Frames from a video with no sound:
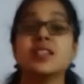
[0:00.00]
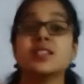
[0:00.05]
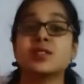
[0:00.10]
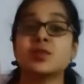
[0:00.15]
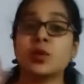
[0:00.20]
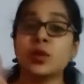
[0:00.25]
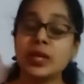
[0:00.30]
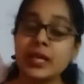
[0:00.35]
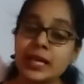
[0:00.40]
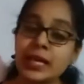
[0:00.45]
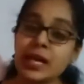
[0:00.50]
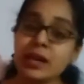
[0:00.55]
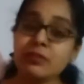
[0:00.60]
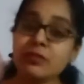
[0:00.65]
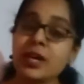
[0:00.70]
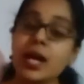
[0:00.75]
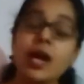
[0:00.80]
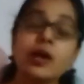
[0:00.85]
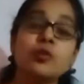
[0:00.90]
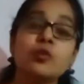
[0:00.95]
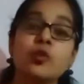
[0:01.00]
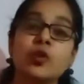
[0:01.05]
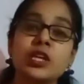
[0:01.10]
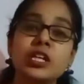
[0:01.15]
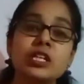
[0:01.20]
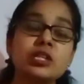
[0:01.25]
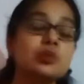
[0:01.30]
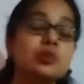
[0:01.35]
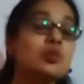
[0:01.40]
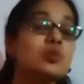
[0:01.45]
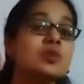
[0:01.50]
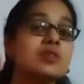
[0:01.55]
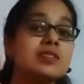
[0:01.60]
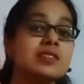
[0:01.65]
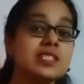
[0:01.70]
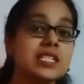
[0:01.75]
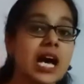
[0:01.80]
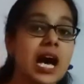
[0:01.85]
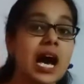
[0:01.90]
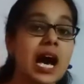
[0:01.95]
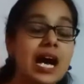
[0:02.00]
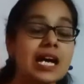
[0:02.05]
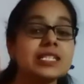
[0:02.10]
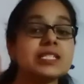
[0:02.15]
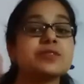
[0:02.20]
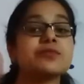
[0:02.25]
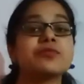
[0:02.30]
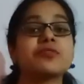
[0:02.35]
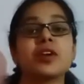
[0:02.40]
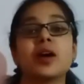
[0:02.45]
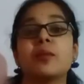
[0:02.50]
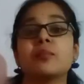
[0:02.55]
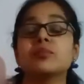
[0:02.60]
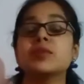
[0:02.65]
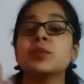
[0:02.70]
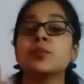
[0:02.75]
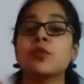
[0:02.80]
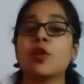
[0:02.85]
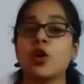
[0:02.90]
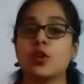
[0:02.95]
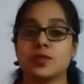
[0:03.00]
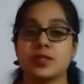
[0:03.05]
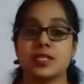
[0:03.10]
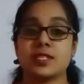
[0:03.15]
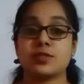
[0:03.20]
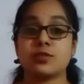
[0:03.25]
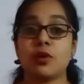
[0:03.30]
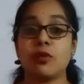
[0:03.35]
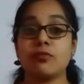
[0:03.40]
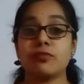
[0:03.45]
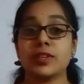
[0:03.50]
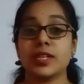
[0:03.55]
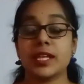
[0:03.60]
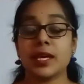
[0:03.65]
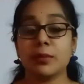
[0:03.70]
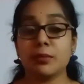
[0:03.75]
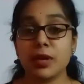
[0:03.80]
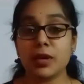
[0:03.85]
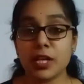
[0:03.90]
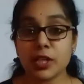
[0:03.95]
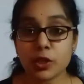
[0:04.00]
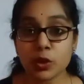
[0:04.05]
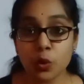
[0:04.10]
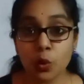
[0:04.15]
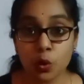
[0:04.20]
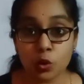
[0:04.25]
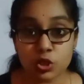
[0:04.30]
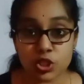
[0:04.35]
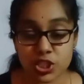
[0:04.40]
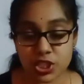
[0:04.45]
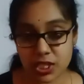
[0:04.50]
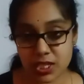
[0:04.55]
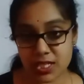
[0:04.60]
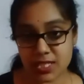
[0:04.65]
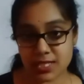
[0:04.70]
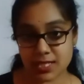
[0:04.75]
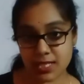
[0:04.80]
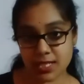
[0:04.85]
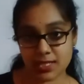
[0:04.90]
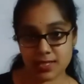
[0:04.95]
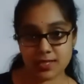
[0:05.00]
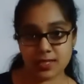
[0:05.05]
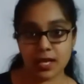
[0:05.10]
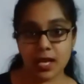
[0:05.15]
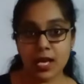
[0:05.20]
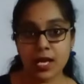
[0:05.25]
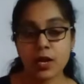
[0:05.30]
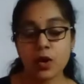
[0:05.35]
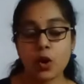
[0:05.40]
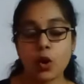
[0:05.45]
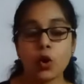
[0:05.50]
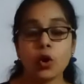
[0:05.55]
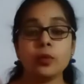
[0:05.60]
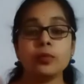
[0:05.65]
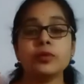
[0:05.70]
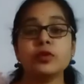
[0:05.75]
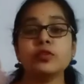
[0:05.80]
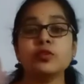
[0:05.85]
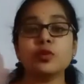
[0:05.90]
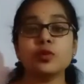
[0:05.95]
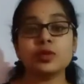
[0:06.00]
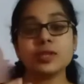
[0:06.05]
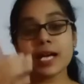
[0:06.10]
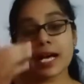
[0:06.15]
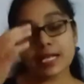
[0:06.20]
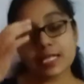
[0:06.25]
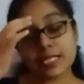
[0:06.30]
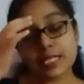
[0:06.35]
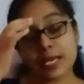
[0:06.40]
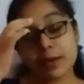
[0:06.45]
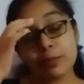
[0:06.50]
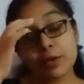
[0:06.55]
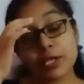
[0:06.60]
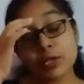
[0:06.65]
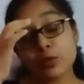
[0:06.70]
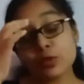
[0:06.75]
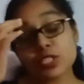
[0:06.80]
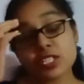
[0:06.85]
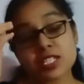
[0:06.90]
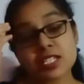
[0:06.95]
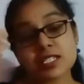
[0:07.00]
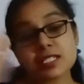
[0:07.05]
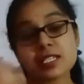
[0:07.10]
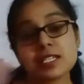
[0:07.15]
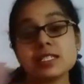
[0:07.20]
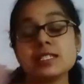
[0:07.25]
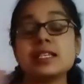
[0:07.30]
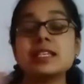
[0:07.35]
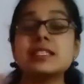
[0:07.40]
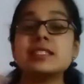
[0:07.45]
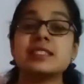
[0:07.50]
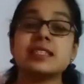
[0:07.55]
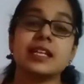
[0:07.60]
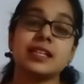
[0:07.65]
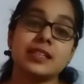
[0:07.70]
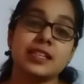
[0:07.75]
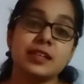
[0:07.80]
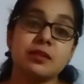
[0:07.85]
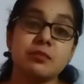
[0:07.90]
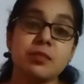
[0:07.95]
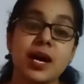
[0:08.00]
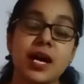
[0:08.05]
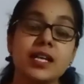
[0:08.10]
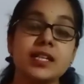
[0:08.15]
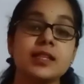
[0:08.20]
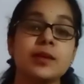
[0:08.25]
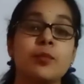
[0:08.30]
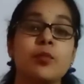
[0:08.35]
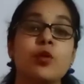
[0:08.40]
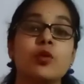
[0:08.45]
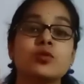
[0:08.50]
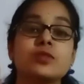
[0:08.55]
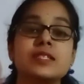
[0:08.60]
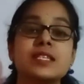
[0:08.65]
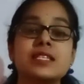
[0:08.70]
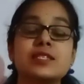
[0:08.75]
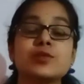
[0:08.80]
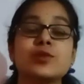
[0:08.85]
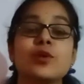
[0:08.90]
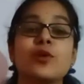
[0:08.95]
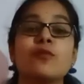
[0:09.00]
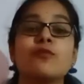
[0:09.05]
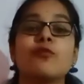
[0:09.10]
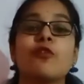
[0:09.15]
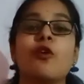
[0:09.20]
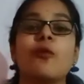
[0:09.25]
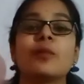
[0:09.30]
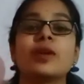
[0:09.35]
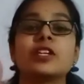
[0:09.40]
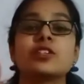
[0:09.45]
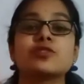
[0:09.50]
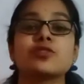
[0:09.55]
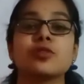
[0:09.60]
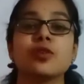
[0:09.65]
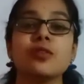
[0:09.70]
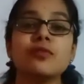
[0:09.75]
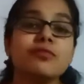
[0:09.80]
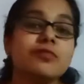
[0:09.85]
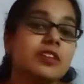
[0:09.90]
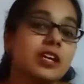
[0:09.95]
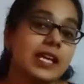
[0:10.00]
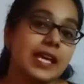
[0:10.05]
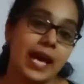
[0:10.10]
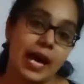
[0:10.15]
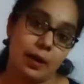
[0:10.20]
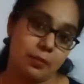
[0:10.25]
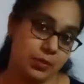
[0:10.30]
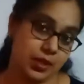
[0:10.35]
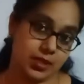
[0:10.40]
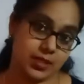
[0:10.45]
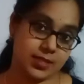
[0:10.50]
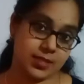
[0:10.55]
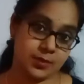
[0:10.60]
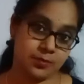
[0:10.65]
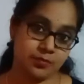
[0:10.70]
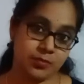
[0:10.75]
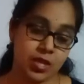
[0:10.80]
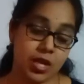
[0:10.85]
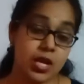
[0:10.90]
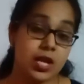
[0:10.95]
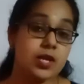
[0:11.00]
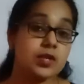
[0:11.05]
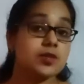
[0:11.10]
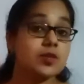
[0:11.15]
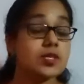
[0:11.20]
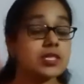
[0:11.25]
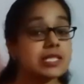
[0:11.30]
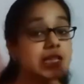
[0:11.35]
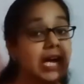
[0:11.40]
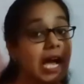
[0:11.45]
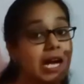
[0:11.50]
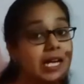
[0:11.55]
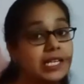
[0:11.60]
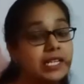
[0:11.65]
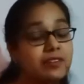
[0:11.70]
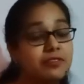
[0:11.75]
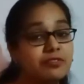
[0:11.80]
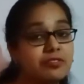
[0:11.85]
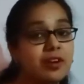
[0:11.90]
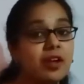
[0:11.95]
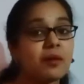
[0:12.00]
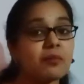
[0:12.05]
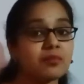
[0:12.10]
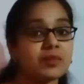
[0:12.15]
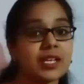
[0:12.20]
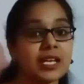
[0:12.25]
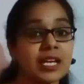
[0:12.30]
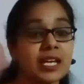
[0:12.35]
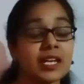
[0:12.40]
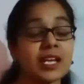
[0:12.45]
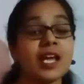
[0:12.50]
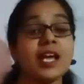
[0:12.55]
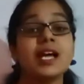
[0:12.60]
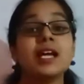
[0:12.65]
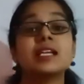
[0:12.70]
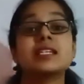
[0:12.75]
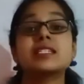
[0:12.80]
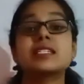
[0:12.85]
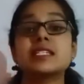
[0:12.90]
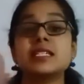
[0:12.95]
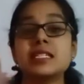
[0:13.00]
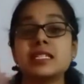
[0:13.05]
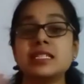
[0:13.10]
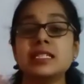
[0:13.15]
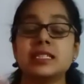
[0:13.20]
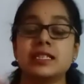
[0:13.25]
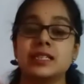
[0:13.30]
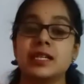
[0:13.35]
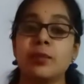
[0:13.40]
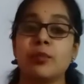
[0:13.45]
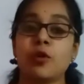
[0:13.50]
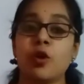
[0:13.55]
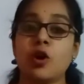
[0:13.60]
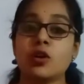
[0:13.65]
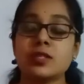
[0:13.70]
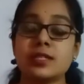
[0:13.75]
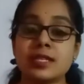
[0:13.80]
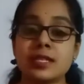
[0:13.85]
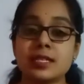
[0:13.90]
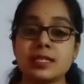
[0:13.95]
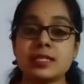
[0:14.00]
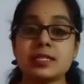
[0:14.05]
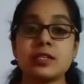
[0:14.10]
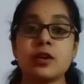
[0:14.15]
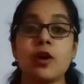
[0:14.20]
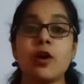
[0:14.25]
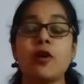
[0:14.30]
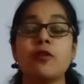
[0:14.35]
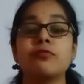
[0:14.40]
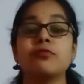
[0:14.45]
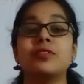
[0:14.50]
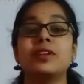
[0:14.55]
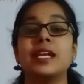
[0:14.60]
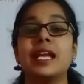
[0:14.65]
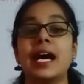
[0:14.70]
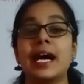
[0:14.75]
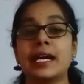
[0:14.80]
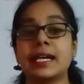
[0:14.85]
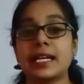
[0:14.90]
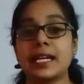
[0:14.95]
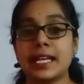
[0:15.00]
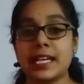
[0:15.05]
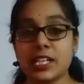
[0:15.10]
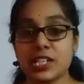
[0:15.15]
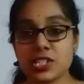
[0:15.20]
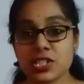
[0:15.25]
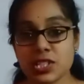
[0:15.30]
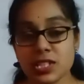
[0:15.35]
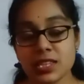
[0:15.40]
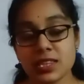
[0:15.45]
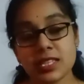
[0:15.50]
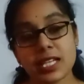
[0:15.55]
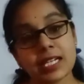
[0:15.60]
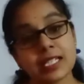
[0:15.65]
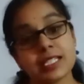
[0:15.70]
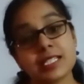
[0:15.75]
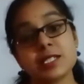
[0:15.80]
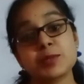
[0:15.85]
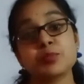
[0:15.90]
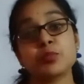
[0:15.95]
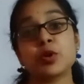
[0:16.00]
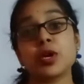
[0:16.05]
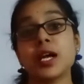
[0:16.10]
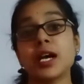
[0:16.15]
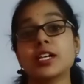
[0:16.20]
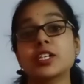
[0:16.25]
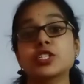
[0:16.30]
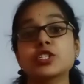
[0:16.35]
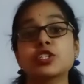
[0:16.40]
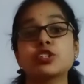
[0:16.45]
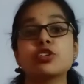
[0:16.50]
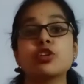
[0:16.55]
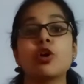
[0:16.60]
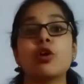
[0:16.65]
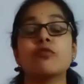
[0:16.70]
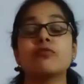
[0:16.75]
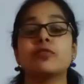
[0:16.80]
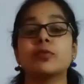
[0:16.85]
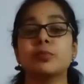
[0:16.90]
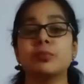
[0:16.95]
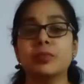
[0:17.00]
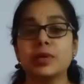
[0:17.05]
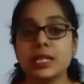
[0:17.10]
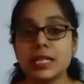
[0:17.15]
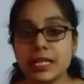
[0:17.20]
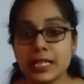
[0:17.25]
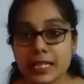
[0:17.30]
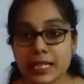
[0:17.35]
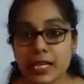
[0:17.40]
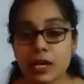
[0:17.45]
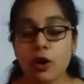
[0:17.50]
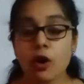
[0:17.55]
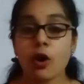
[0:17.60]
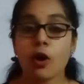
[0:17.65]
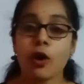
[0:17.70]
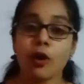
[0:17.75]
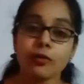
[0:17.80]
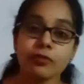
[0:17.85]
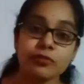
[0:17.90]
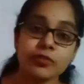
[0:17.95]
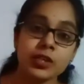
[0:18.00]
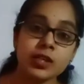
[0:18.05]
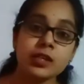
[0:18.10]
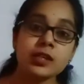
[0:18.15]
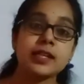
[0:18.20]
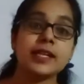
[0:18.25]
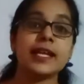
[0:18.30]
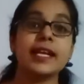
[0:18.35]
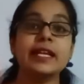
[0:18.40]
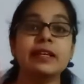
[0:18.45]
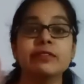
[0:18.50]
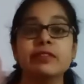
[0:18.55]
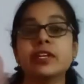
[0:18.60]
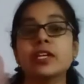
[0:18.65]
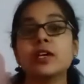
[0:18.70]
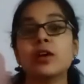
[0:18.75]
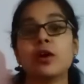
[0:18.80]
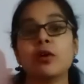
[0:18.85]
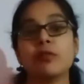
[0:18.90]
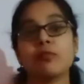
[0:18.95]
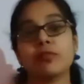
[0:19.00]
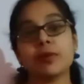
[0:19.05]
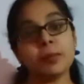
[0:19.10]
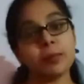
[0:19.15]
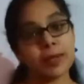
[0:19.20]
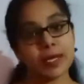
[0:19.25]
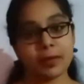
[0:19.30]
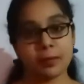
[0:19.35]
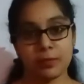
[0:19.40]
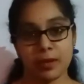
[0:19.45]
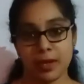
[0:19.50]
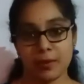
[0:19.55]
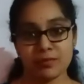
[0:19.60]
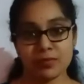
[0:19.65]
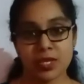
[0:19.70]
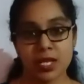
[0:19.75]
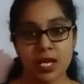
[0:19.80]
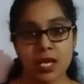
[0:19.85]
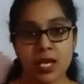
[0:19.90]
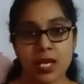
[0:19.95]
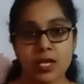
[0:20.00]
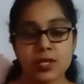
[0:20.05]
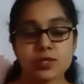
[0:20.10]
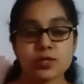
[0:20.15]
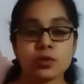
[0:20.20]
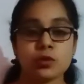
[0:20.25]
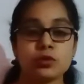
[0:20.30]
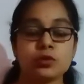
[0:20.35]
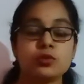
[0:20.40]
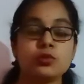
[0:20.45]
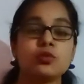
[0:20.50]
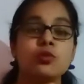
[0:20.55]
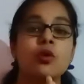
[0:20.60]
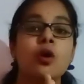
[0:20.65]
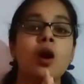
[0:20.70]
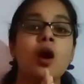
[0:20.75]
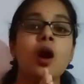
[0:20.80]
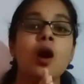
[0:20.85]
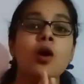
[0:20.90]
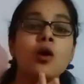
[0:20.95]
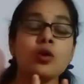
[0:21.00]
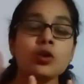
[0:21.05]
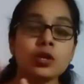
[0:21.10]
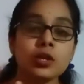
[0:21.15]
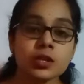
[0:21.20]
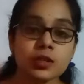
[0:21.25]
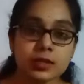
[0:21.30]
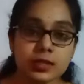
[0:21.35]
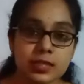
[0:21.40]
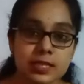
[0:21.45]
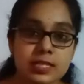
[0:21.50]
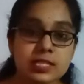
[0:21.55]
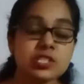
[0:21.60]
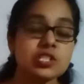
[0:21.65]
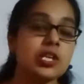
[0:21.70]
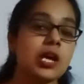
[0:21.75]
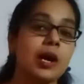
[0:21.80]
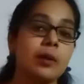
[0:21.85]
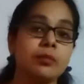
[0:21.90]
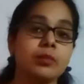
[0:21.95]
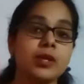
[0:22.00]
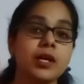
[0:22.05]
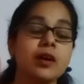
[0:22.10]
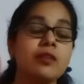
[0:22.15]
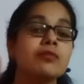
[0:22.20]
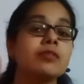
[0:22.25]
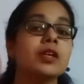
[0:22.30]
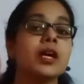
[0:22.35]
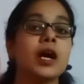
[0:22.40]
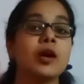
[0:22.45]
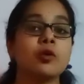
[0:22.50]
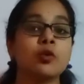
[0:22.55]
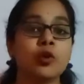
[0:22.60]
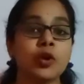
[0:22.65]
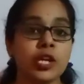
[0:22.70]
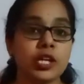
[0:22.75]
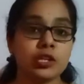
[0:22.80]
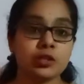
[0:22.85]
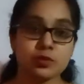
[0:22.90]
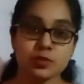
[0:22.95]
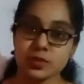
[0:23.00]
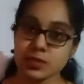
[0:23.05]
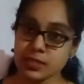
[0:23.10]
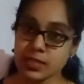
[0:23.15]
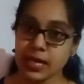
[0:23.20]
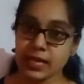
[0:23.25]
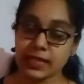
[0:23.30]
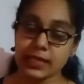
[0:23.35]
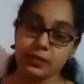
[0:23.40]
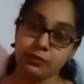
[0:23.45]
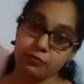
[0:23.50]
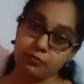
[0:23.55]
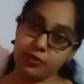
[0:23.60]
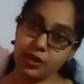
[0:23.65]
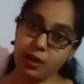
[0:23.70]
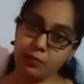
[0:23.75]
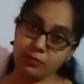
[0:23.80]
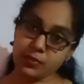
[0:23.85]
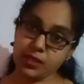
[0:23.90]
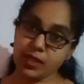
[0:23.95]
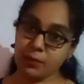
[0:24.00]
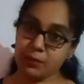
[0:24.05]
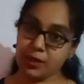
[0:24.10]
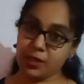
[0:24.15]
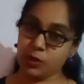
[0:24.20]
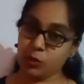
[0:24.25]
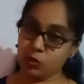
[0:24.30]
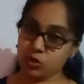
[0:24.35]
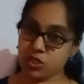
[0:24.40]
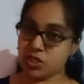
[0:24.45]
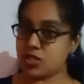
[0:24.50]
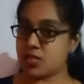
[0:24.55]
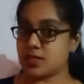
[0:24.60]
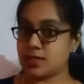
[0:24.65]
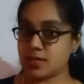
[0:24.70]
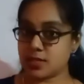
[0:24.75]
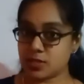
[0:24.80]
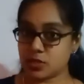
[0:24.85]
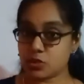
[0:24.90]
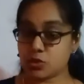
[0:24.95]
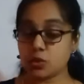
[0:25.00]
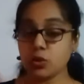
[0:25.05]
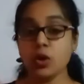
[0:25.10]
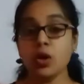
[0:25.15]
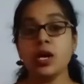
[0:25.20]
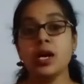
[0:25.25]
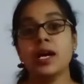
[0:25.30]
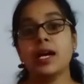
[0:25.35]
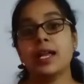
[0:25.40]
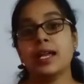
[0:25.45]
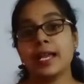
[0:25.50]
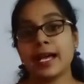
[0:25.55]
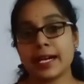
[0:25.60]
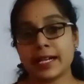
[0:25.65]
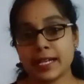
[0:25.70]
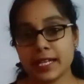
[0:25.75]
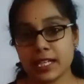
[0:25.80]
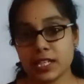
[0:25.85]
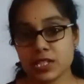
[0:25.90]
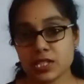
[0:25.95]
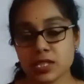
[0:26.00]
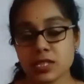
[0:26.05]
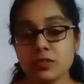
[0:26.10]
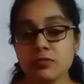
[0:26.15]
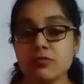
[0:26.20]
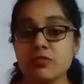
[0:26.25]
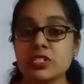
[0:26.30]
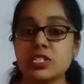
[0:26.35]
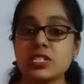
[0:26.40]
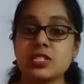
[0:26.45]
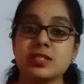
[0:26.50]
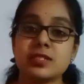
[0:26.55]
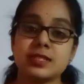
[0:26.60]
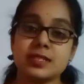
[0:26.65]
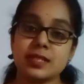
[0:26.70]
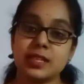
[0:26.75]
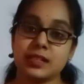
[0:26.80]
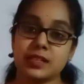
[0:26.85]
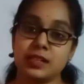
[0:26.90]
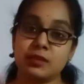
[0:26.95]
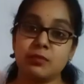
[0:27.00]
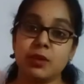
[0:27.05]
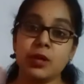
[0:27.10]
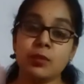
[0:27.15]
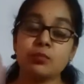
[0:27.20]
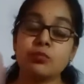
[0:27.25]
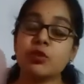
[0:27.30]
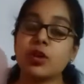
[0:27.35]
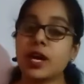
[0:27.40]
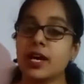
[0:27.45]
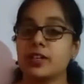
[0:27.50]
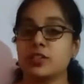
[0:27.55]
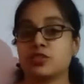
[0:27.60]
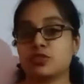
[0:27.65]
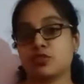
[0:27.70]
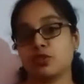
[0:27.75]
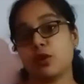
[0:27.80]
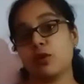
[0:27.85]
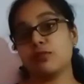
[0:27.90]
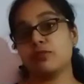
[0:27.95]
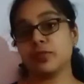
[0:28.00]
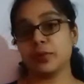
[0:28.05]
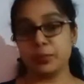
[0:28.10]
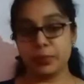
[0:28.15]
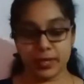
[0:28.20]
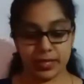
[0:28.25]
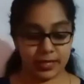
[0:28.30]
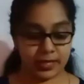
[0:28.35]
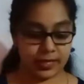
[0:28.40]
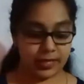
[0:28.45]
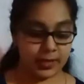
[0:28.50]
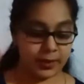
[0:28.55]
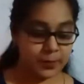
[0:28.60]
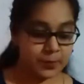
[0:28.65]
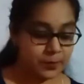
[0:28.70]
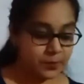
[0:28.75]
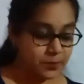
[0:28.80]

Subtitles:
So here we are going to start from the process of gametogenesis. Hope you know that gametogenesis is nothing but the process of formation of gametes. So starting from there till the process of lactation, that is production of milk after delivery of a baby. So throughout this chapter we are going to study from gametogenesis to lactation, which is nothing but production of milk.